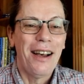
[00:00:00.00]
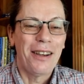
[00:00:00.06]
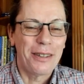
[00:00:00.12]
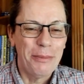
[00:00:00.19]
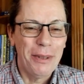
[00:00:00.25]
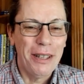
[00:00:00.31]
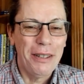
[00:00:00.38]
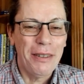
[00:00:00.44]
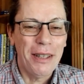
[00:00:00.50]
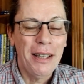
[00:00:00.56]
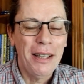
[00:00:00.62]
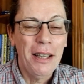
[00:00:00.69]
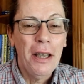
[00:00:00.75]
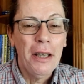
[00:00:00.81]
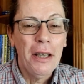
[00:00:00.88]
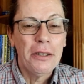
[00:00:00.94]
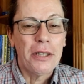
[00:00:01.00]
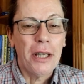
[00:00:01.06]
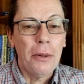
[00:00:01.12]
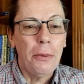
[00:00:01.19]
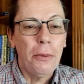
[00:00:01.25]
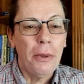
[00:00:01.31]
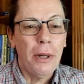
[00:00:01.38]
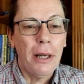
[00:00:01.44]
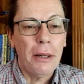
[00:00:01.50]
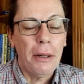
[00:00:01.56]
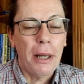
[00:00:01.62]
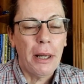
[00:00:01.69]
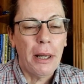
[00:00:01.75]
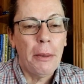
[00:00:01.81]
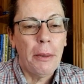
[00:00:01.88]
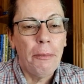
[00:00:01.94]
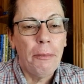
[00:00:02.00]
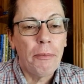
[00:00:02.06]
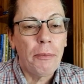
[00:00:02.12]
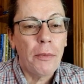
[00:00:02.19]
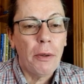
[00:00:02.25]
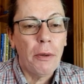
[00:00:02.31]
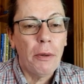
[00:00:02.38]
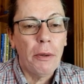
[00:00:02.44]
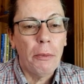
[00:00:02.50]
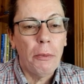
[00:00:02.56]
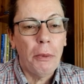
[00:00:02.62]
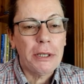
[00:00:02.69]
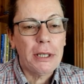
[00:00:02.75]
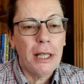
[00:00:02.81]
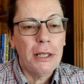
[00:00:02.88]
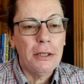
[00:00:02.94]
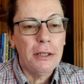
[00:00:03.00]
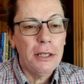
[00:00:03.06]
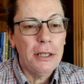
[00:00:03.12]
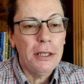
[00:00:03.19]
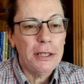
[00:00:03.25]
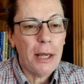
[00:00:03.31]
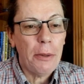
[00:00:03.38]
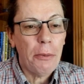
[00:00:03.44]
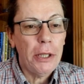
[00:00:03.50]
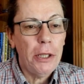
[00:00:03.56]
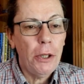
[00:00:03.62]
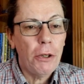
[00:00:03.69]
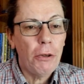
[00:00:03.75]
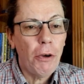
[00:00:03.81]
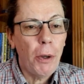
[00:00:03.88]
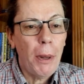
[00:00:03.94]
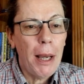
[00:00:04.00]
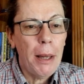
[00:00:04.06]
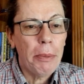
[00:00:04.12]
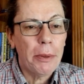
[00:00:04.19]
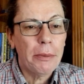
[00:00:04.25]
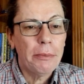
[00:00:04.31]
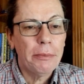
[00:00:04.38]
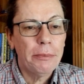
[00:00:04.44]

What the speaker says: I can believe it. So, West London, is that where you grew up?